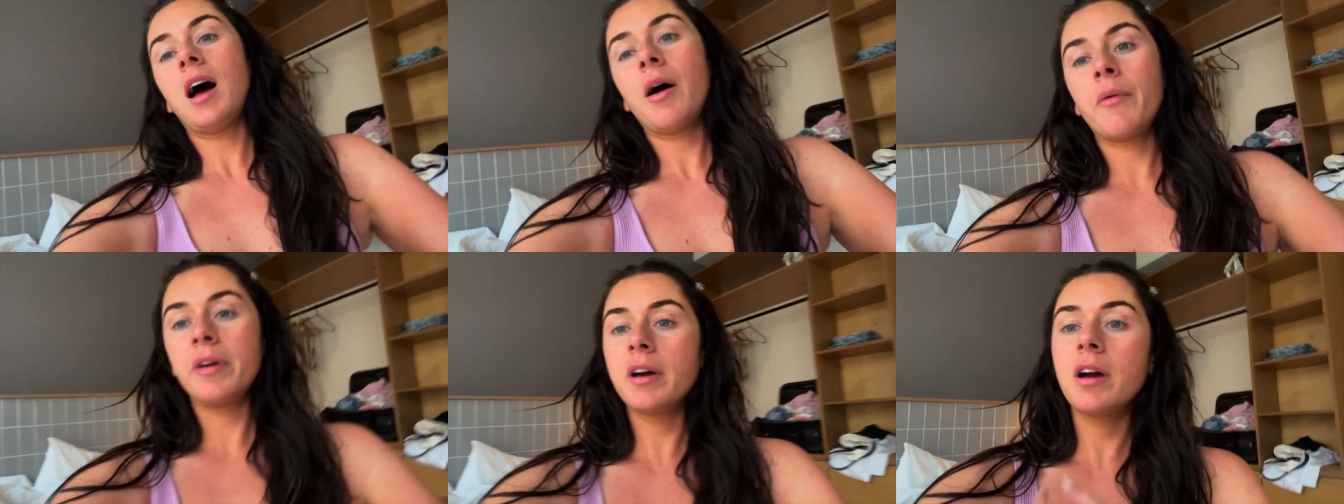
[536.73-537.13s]
I
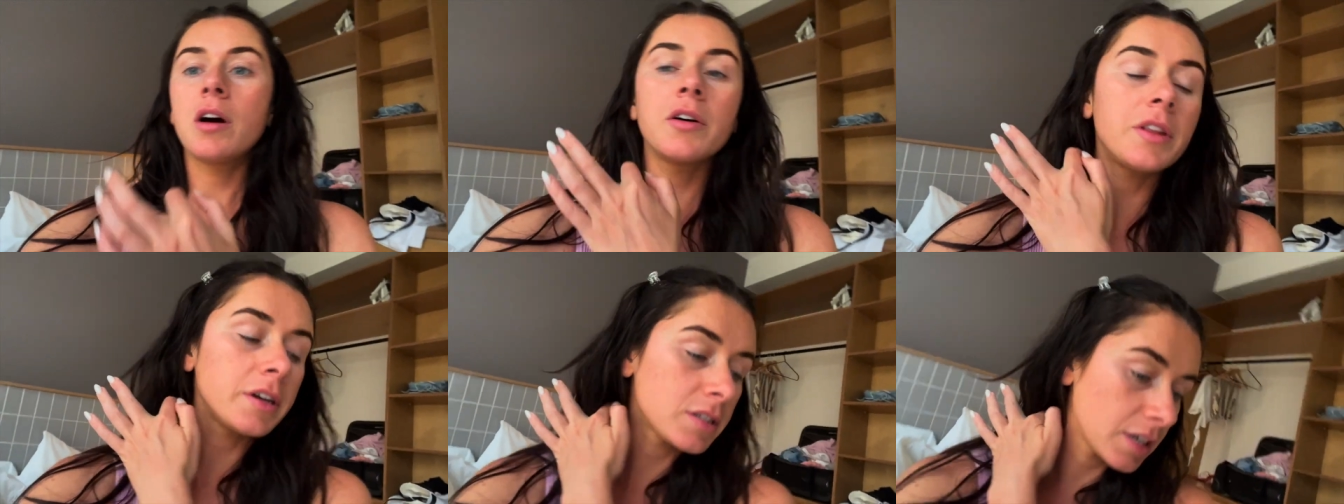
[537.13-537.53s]
wanna go,
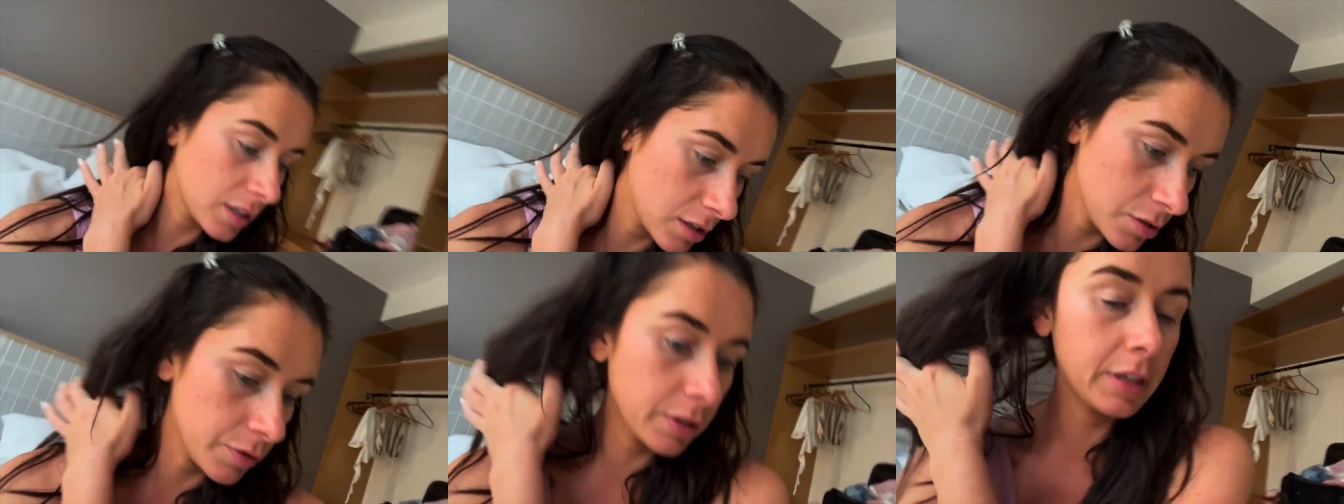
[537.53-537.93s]
there's like
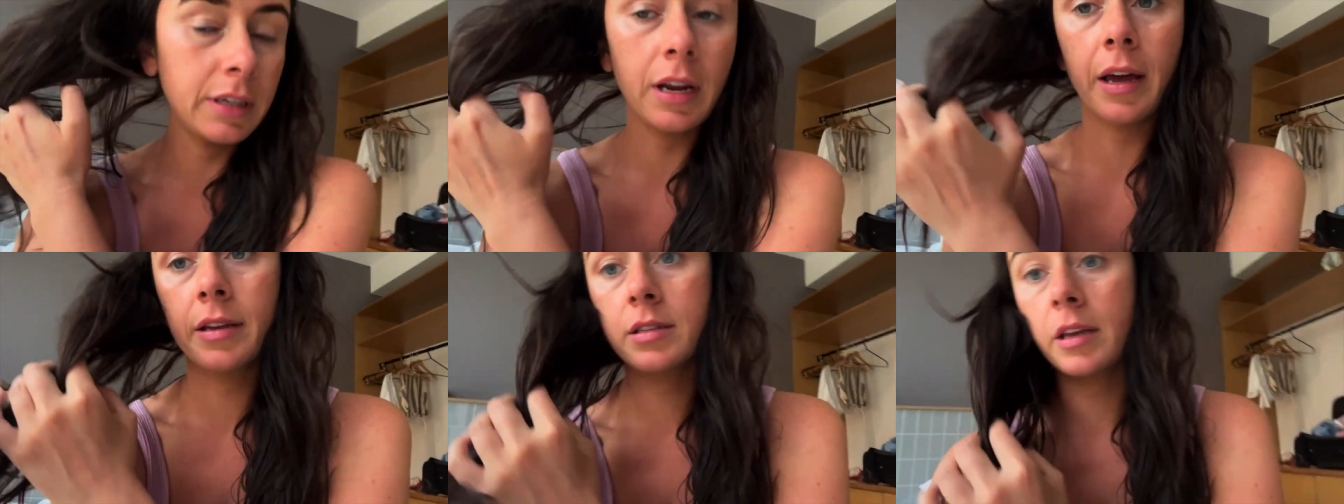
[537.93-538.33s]
this really
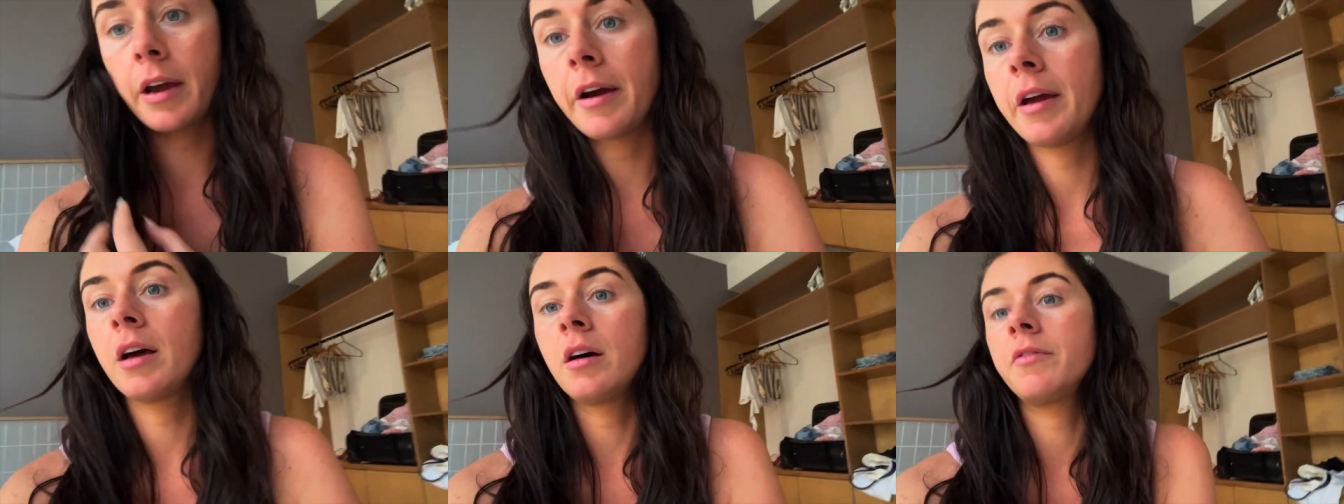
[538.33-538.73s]
nice
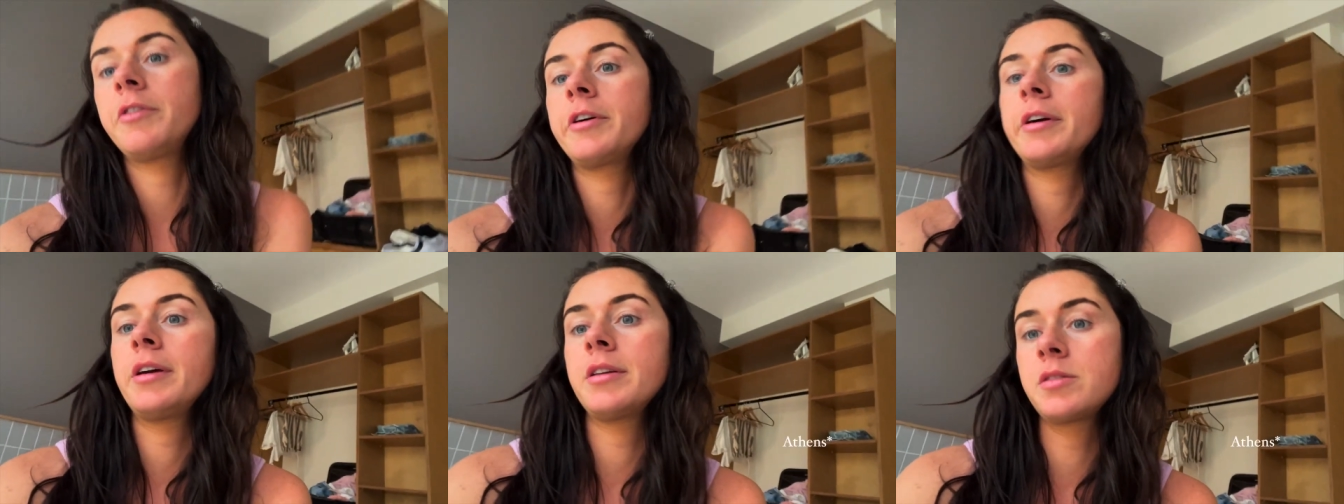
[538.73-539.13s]
area of
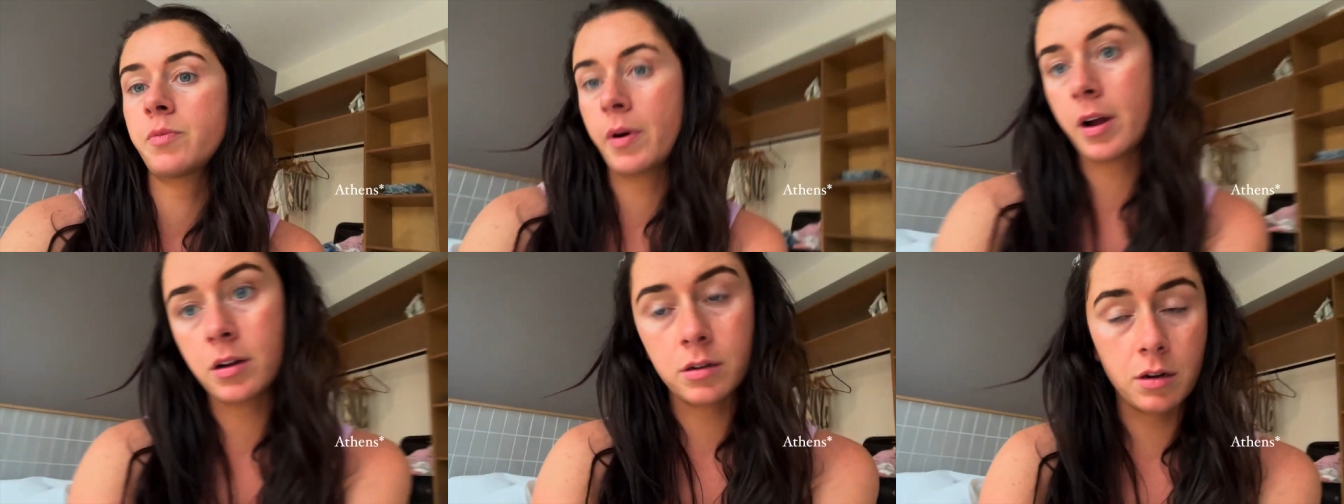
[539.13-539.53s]
Greece
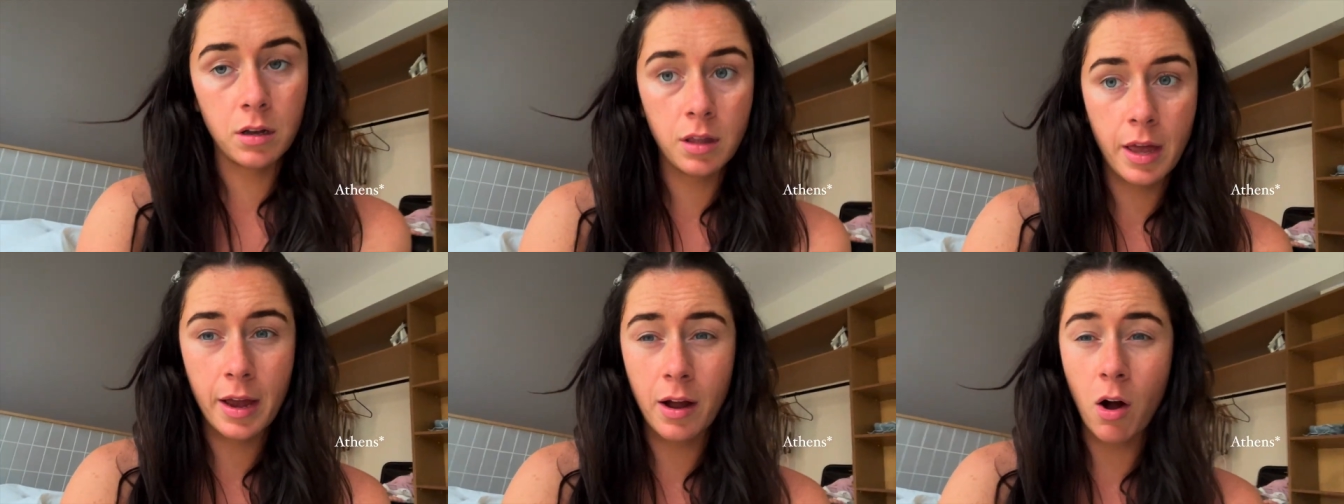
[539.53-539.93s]
where
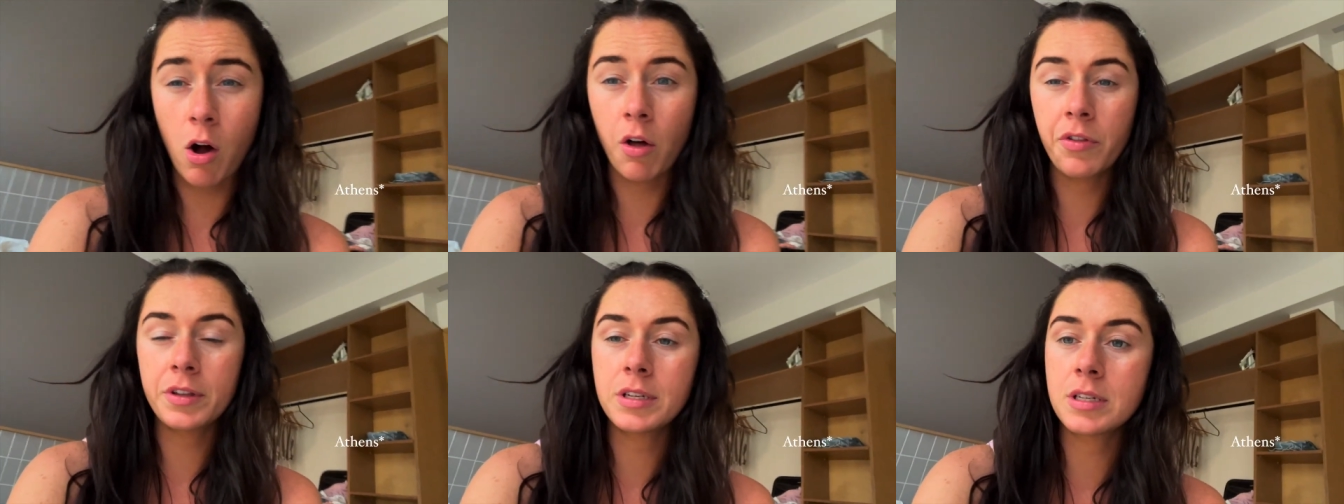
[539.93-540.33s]
like all
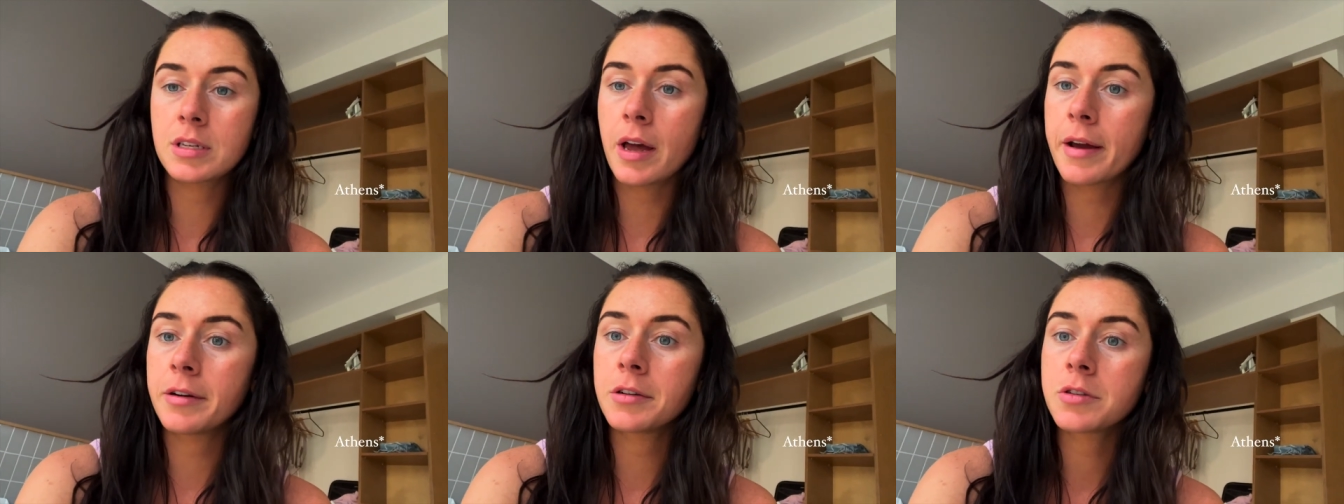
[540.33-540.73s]
the
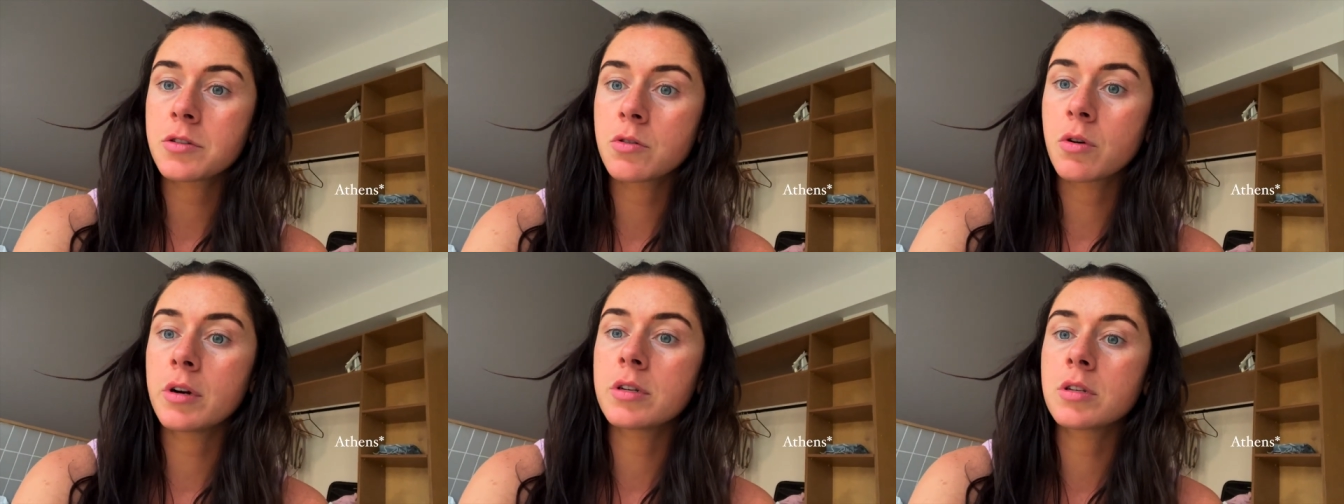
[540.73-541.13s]
designer
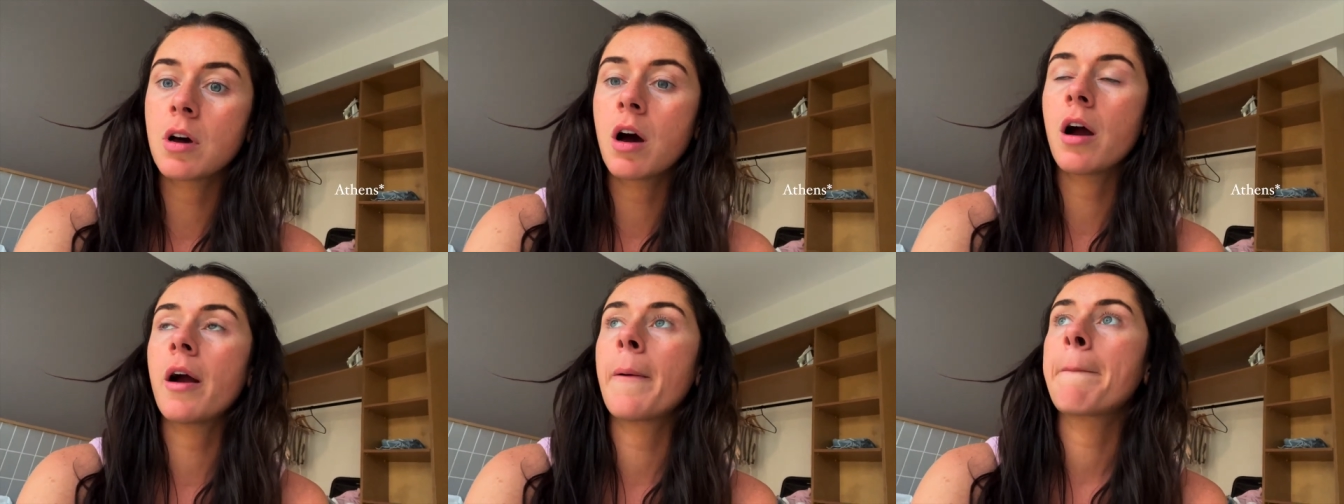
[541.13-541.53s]
stores
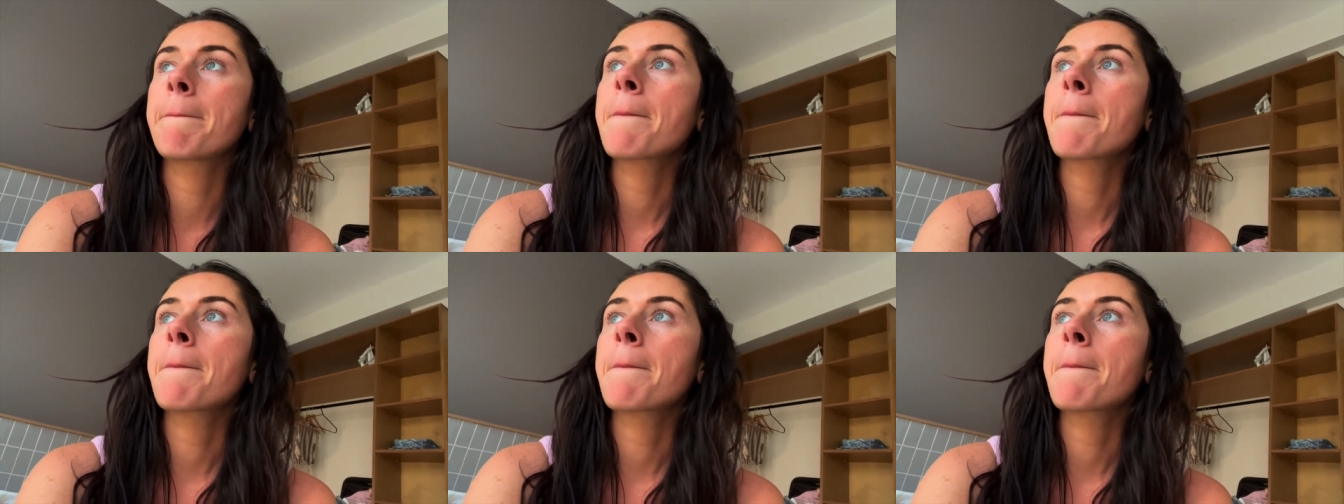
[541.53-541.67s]
are